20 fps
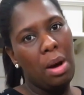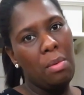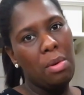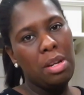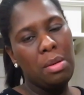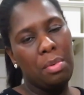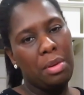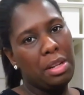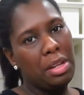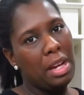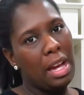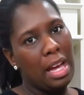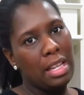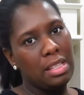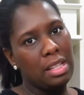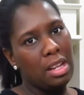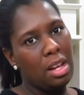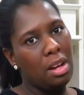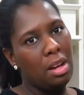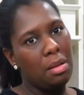I wanted to bring you
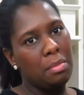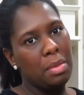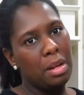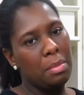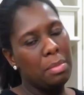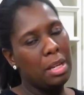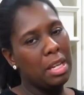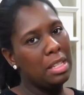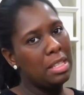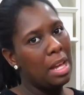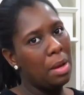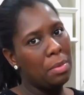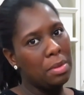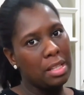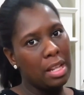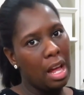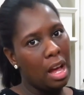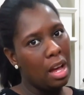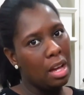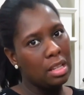guys along, but because I
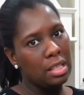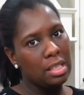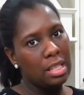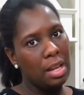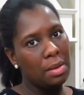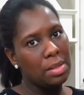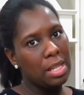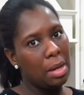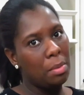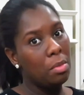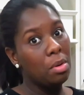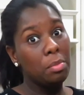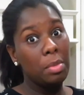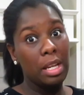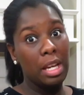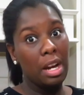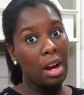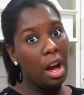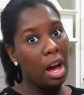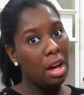was lost, I was like, I'm going to
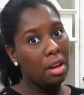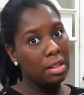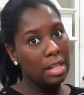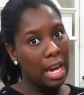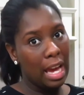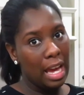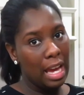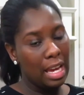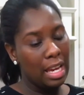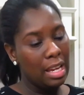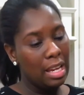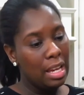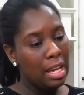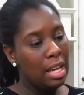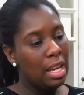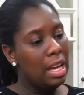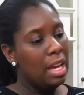be here all day